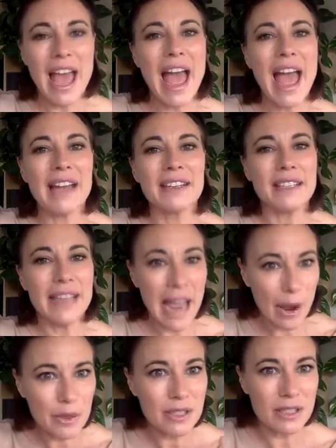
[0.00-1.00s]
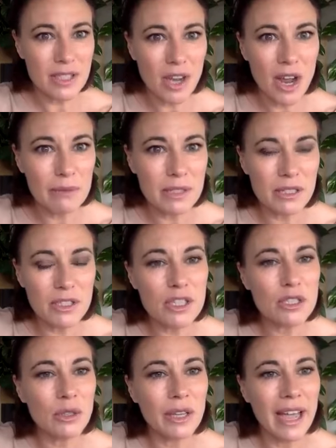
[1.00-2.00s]
And now is the time to
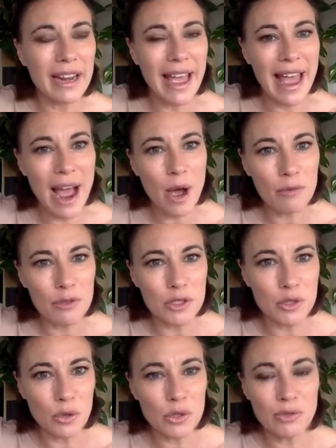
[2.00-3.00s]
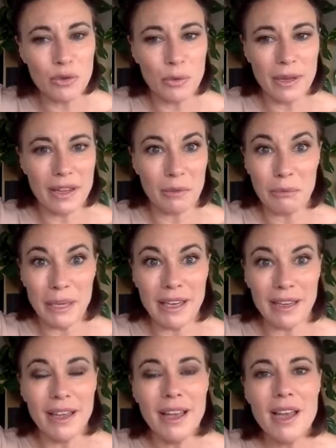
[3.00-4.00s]
just look at how resourceful we can
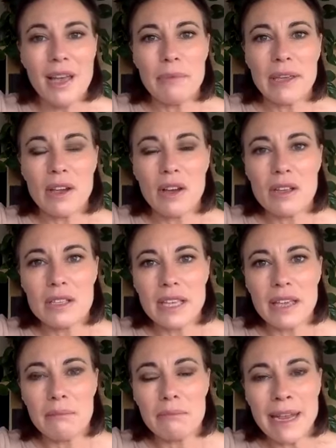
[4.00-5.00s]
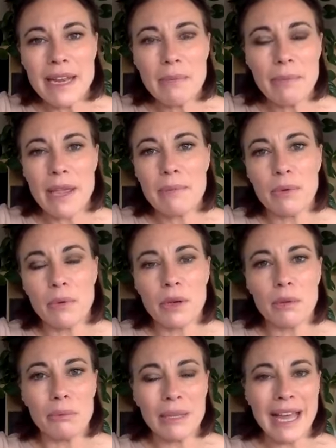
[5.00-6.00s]
be because many people
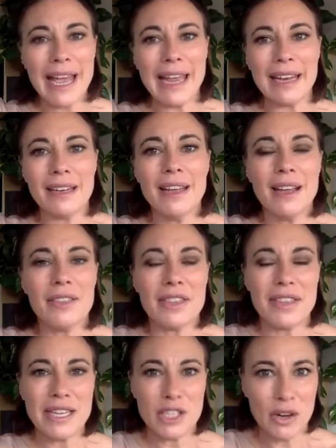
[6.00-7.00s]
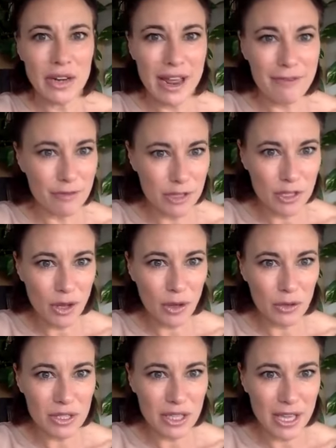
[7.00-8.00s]
complain that they don't have
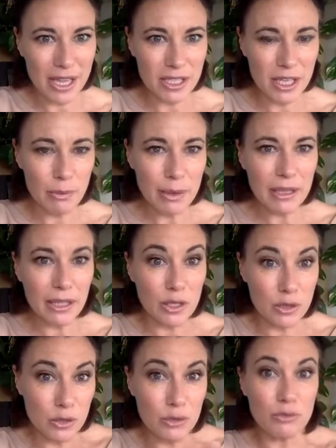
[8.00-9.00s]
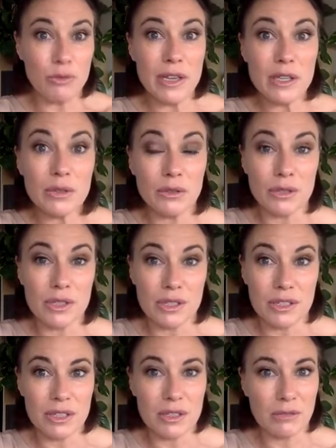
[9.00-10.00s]
results and they typically use
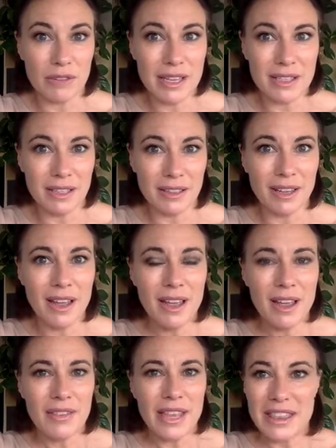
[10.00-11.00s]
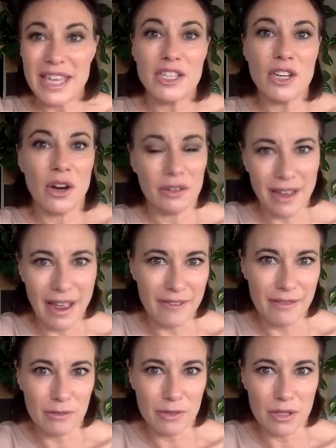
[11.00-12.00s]
resources as a reason that they don't
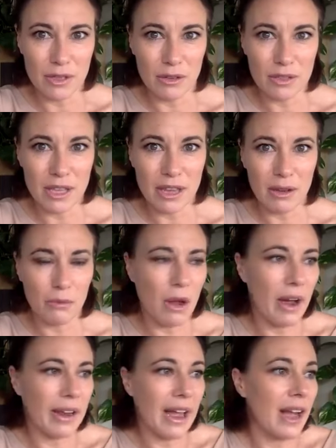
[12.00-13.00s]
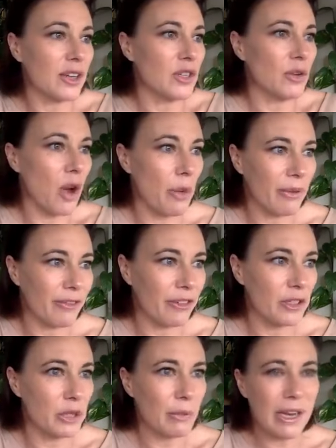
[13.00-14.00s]
have the results. Like, I can't do open
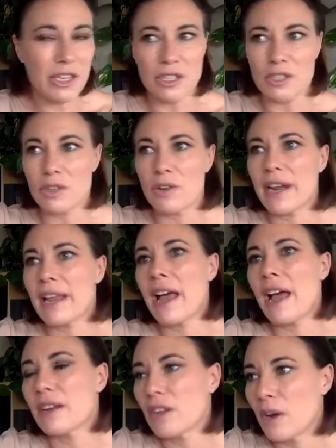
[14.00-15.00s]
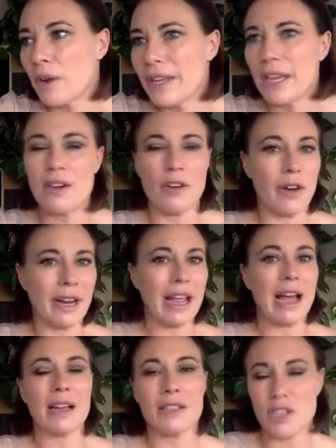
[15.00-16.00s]
for inspections or I can't go here or I
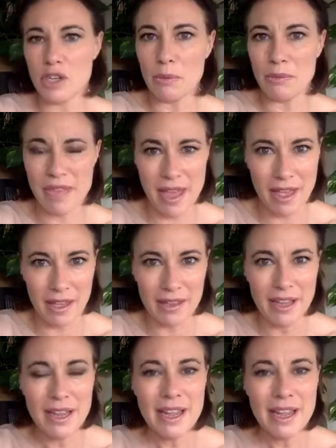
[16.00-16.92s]
can't shop there.